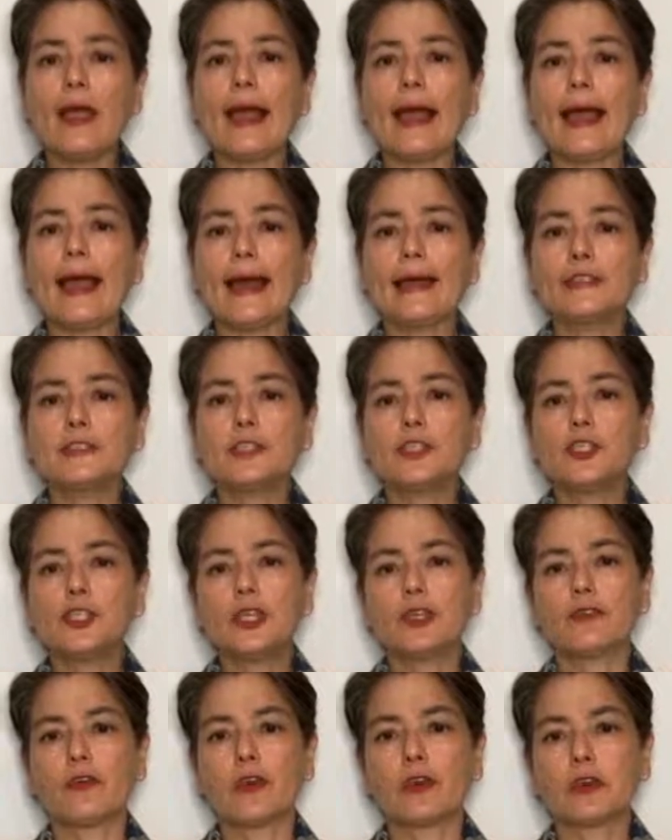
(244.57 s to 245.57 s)
As the
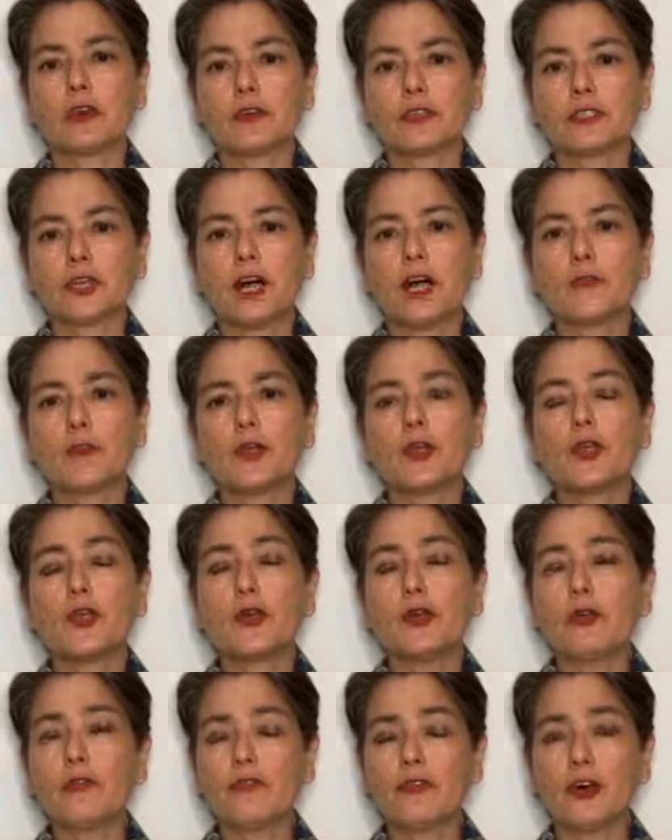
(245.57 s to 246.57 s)
GFR goes up,
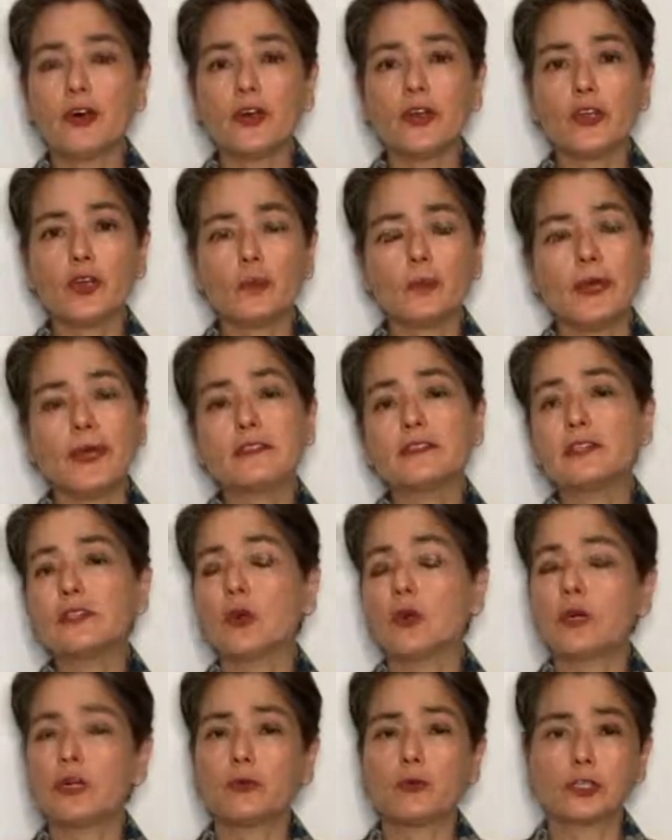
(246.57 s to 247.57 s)
urine volume isn't
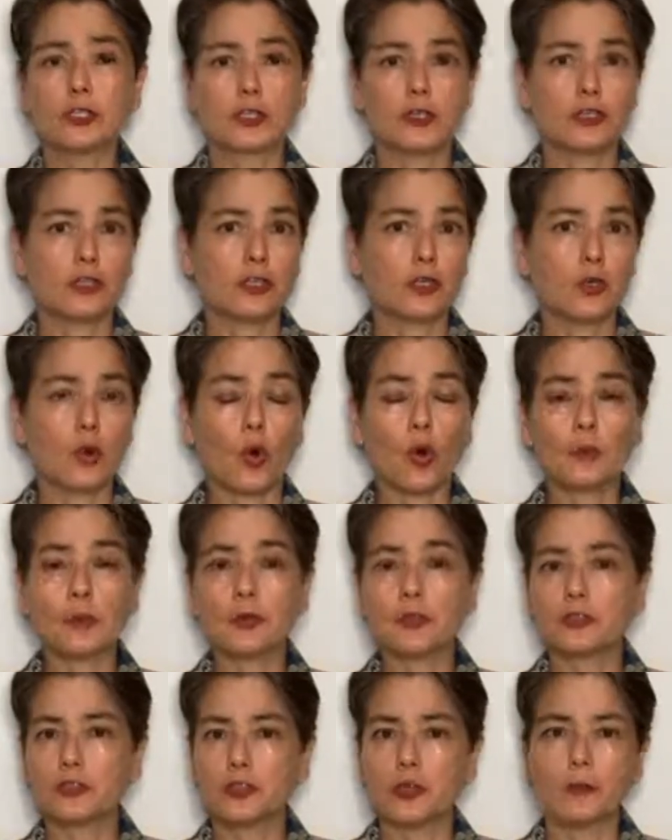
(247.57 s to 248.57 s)
going to return to
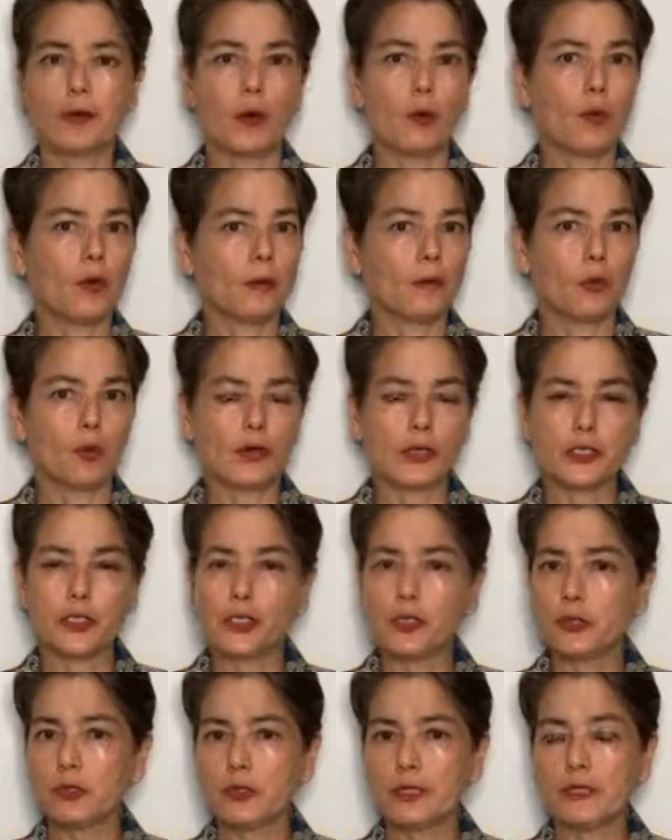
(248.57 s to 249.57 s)
normal, so about
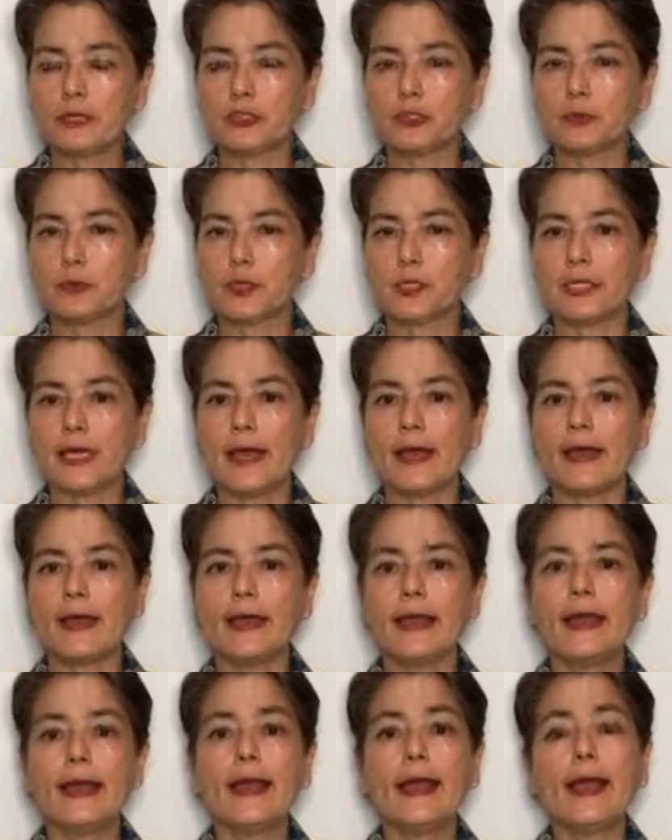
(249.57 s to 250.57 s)
1.2 liters per
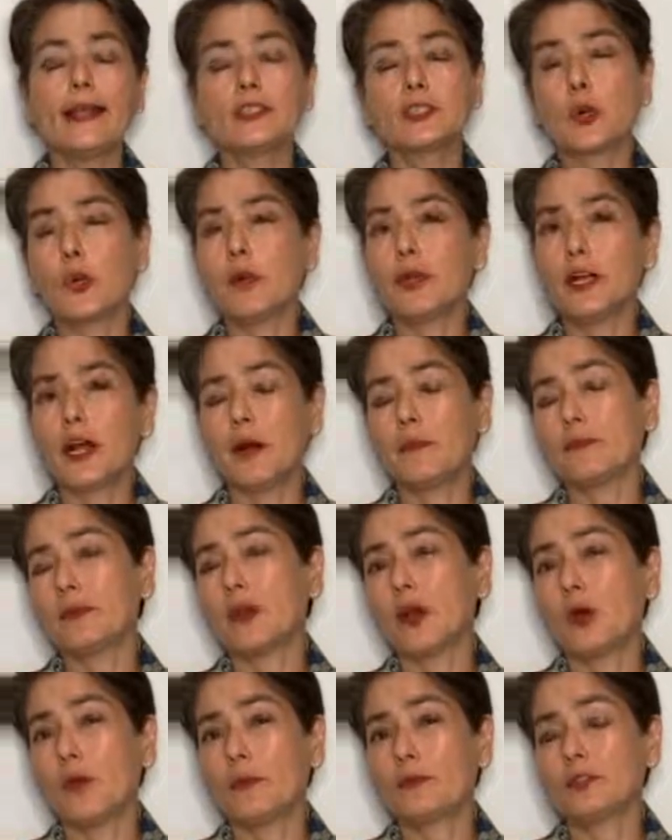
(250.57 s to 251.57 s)
day. It's going to
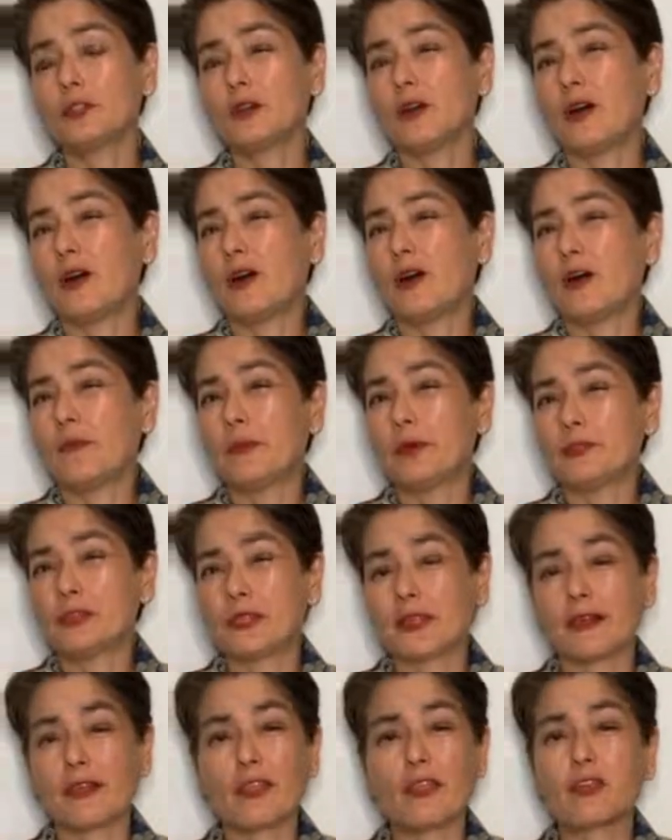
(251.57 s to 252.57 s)
go up to almost
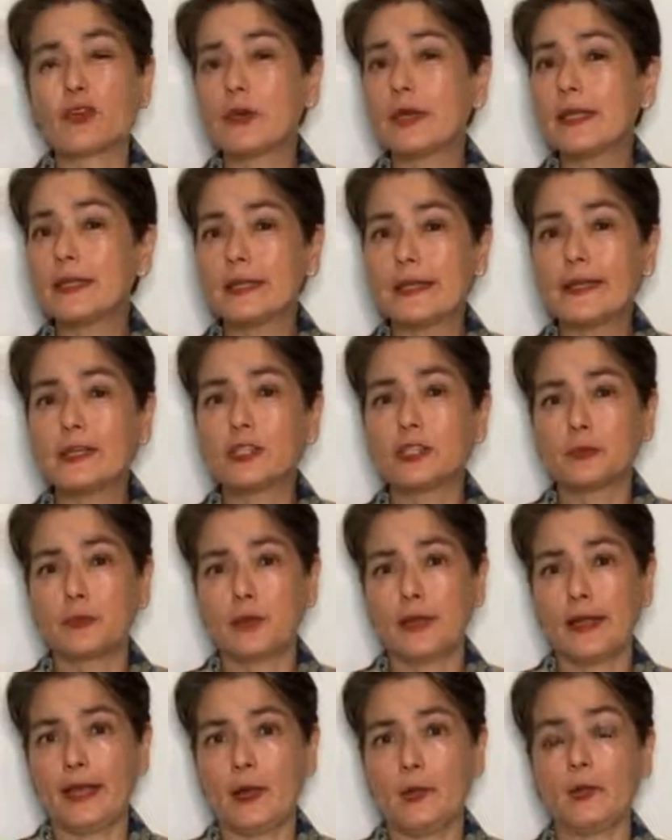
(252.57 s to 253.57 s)
like 3 liters per
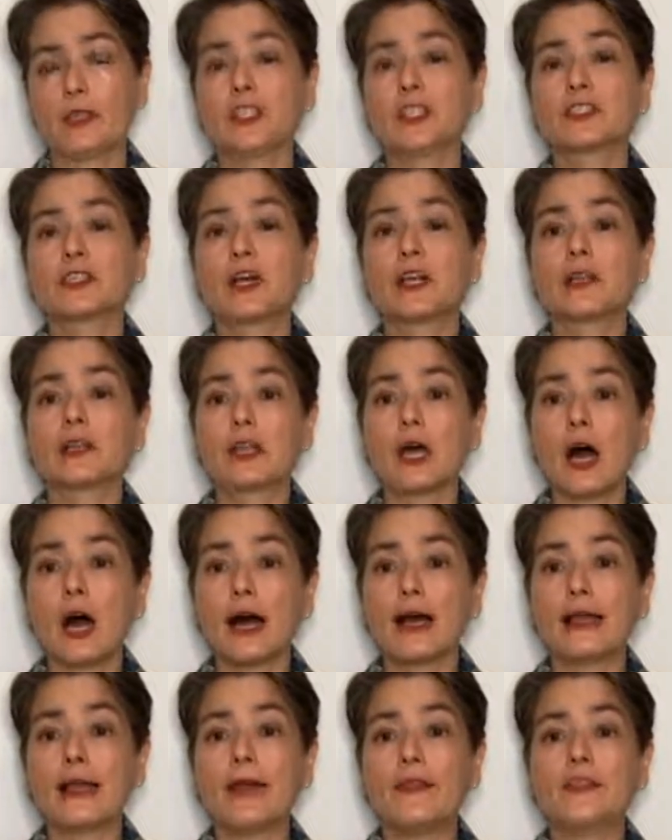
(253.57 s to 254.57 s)
day, which is a
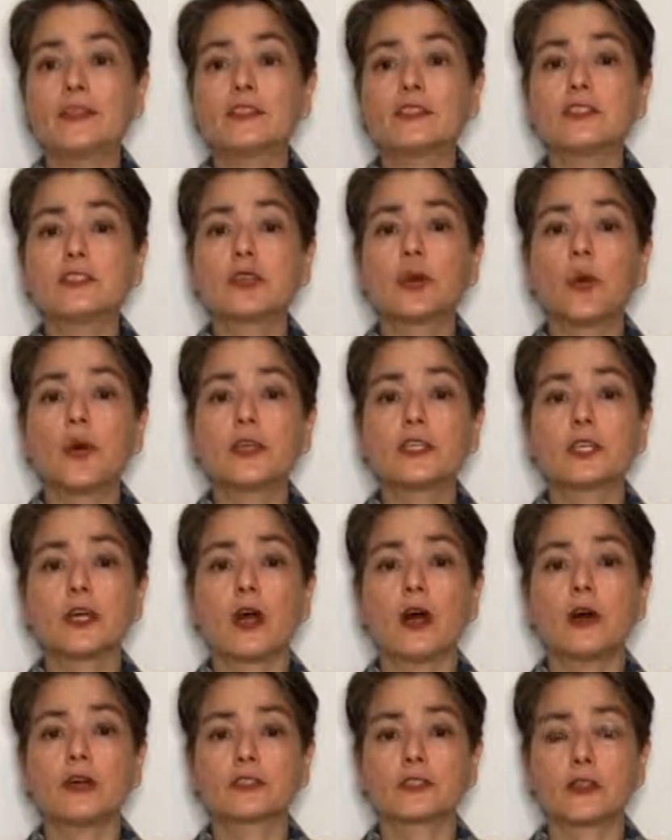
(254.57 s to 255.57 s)
lot. And this is going to
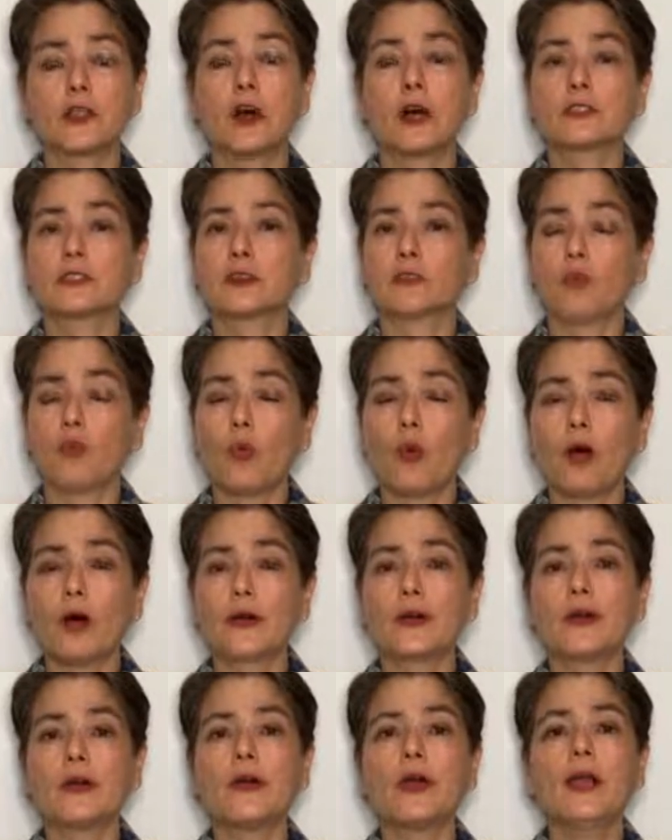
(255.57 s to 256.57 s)
cause loss of
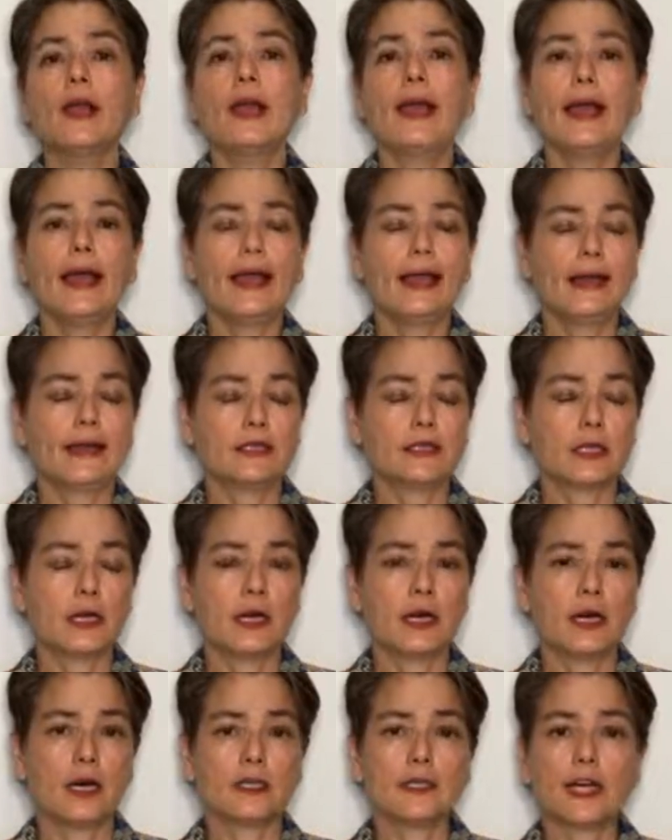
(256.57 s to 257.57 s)
water and
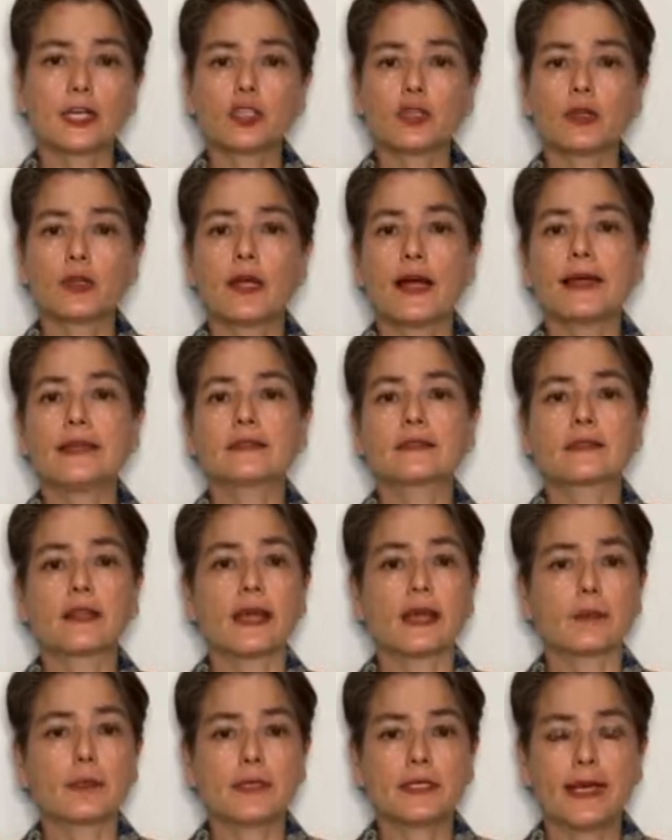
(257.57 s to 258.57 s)
electrolytes
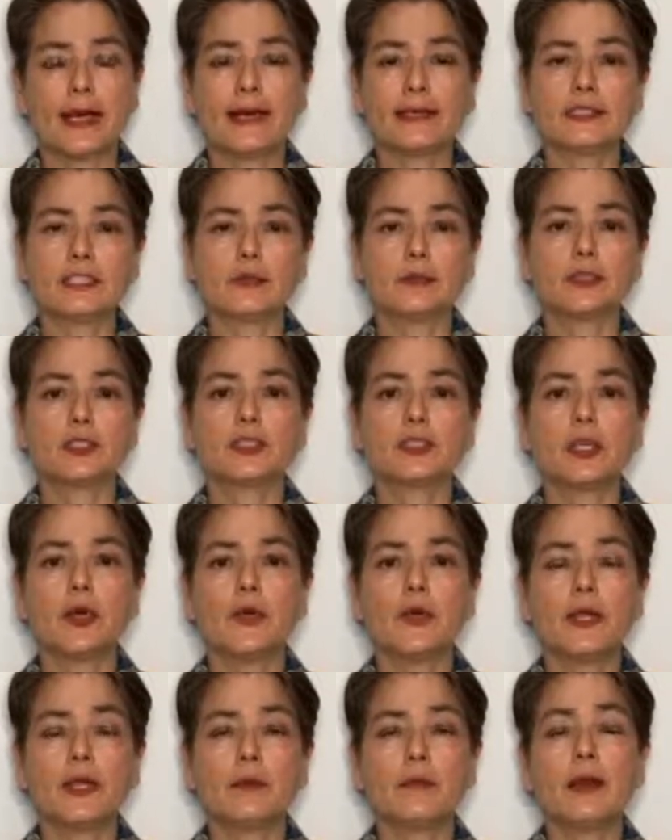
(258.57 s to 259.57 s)
like potassium and
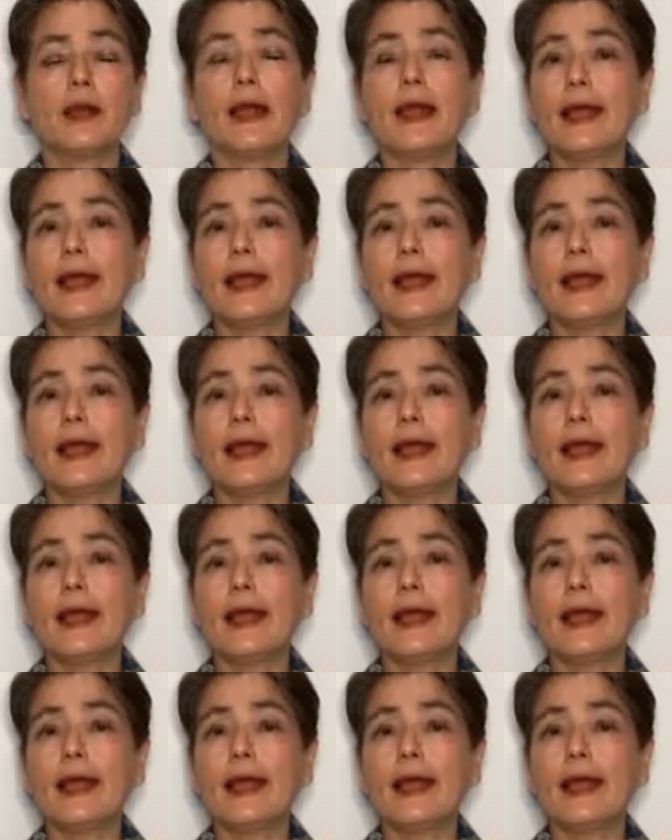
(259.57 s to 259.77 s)
sodium.